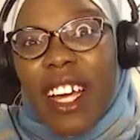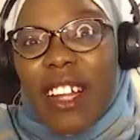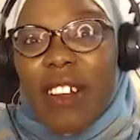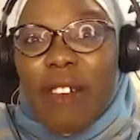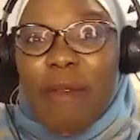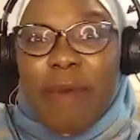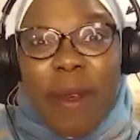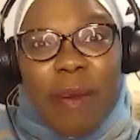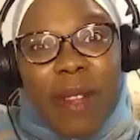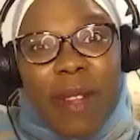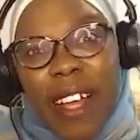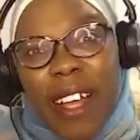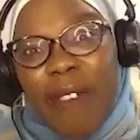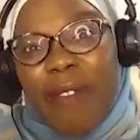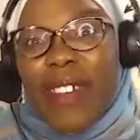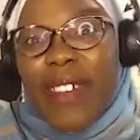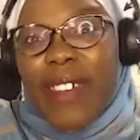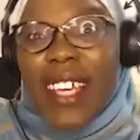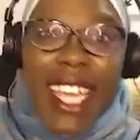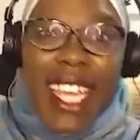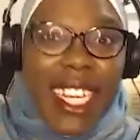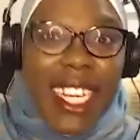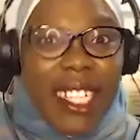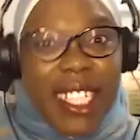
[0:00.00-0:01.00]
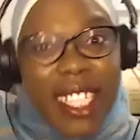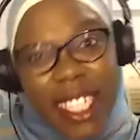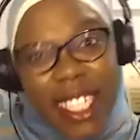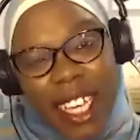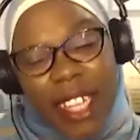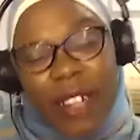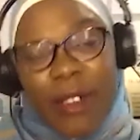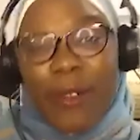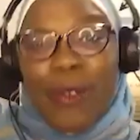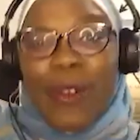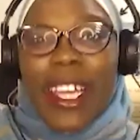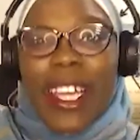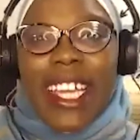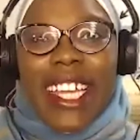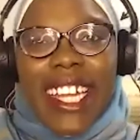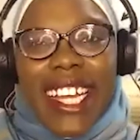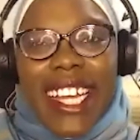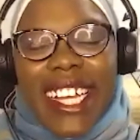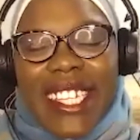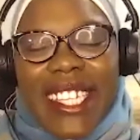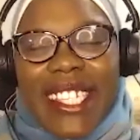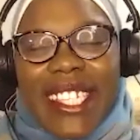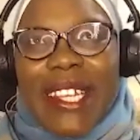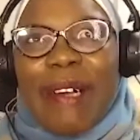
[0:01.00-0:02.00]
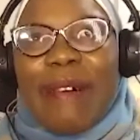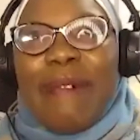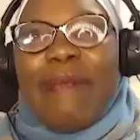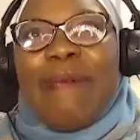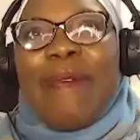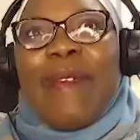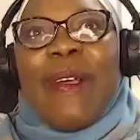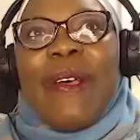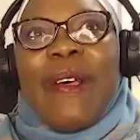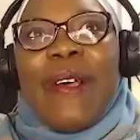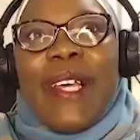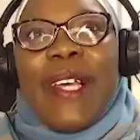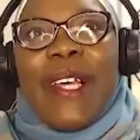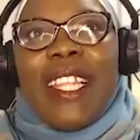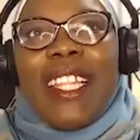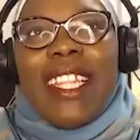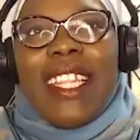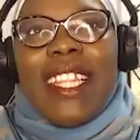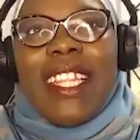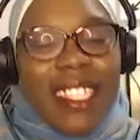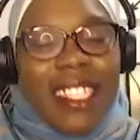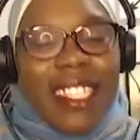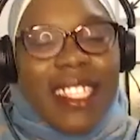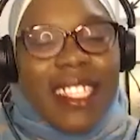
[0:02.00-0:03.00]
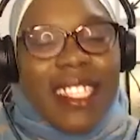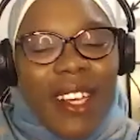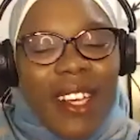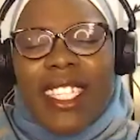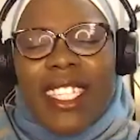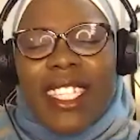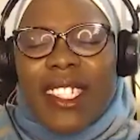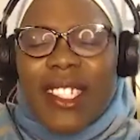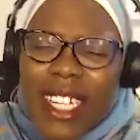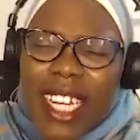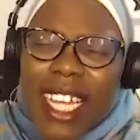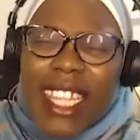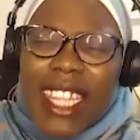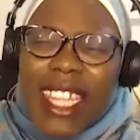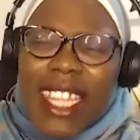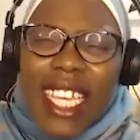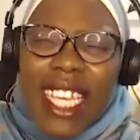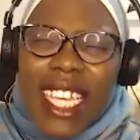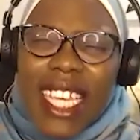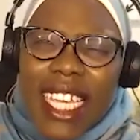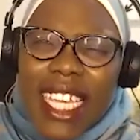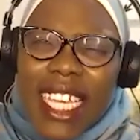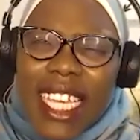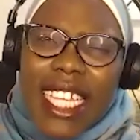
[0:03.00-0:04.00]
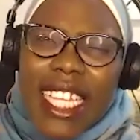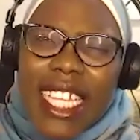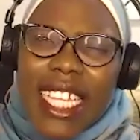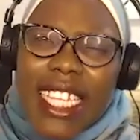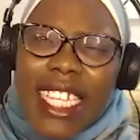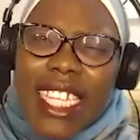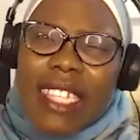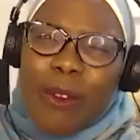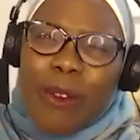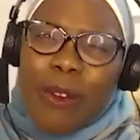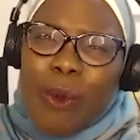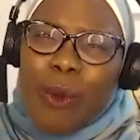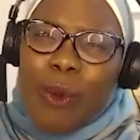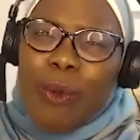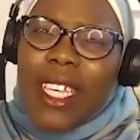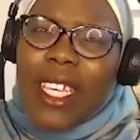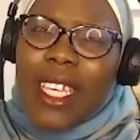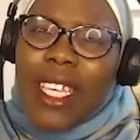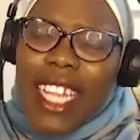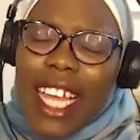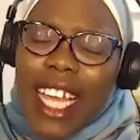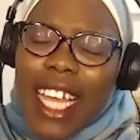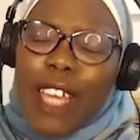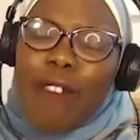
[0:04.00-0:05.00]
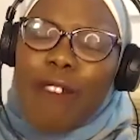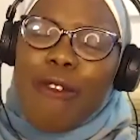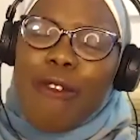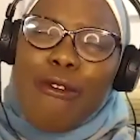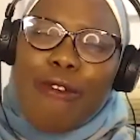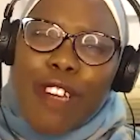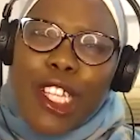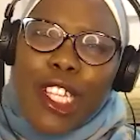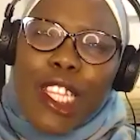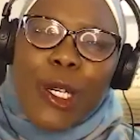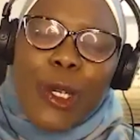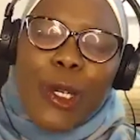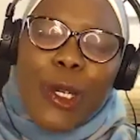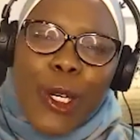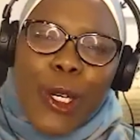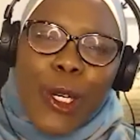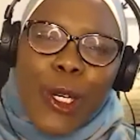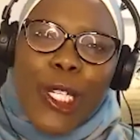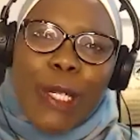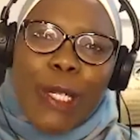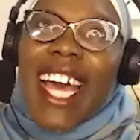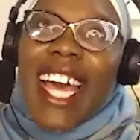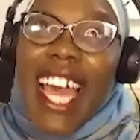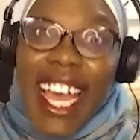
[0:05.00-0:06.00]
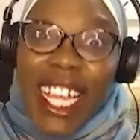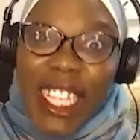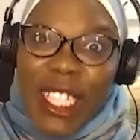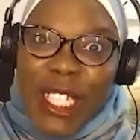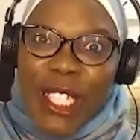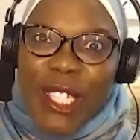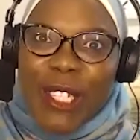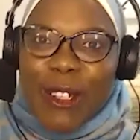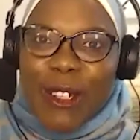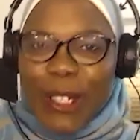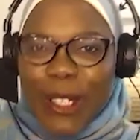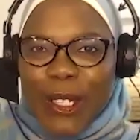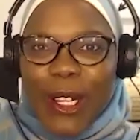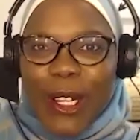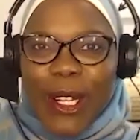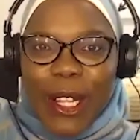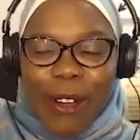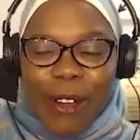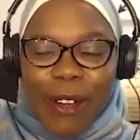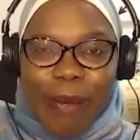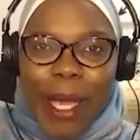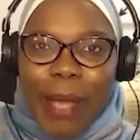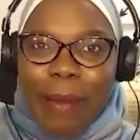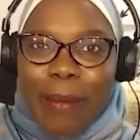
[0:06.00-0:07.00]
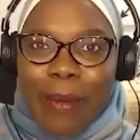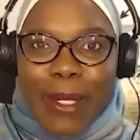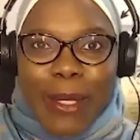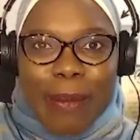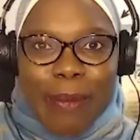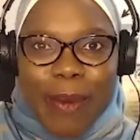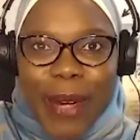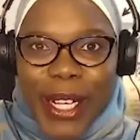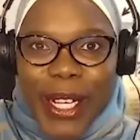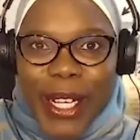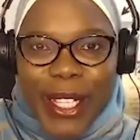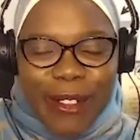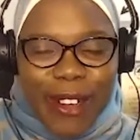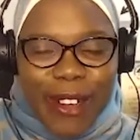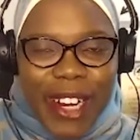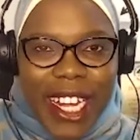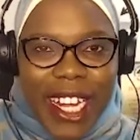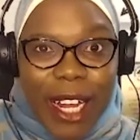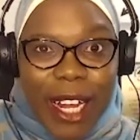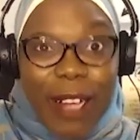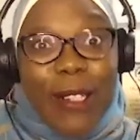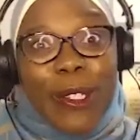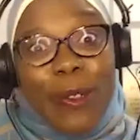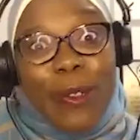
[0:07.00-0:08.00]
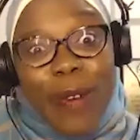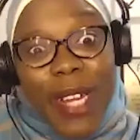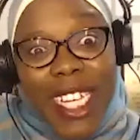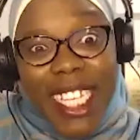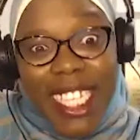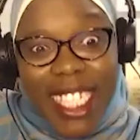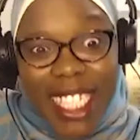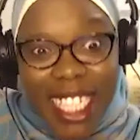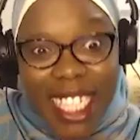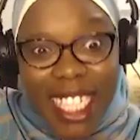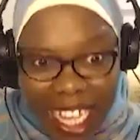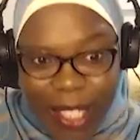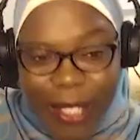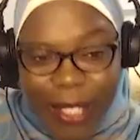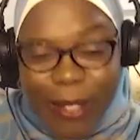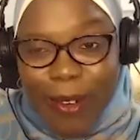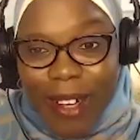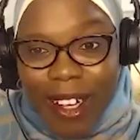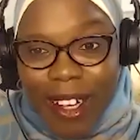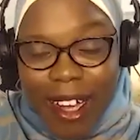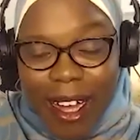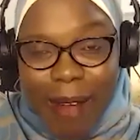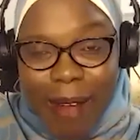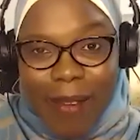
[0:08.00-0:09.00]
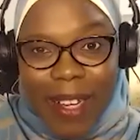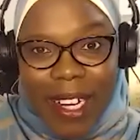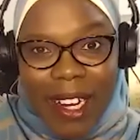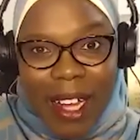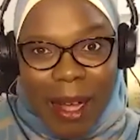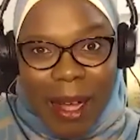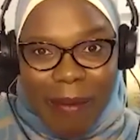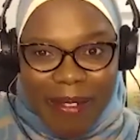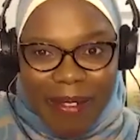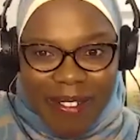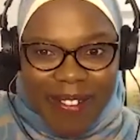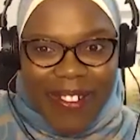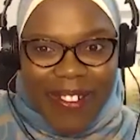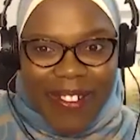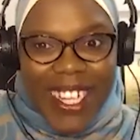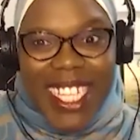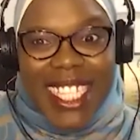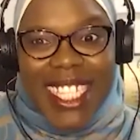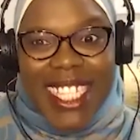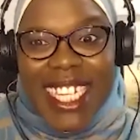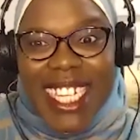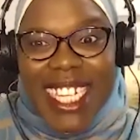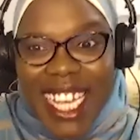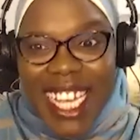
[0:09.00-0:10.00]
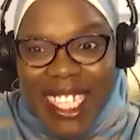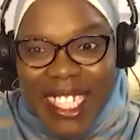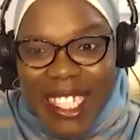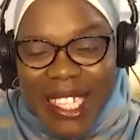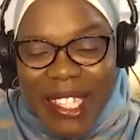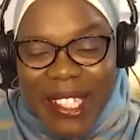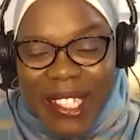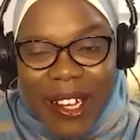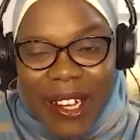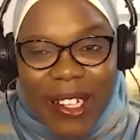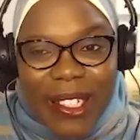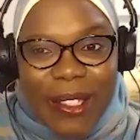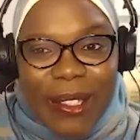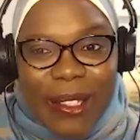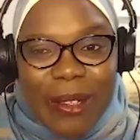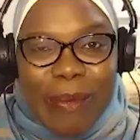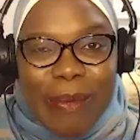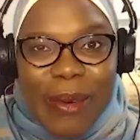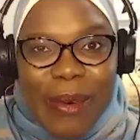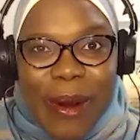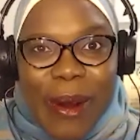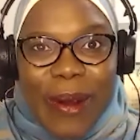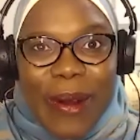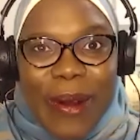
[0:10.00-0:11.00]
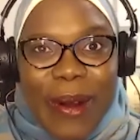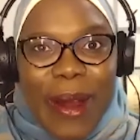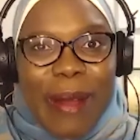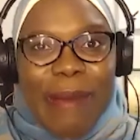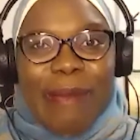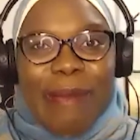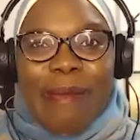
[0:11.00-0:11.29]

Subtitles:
people have gained a ton of weight. So Detoxothon, I think will be like a really good answer to a lot of people's prayers right now. So when is the next one coming up? When is the next Detoxothon program?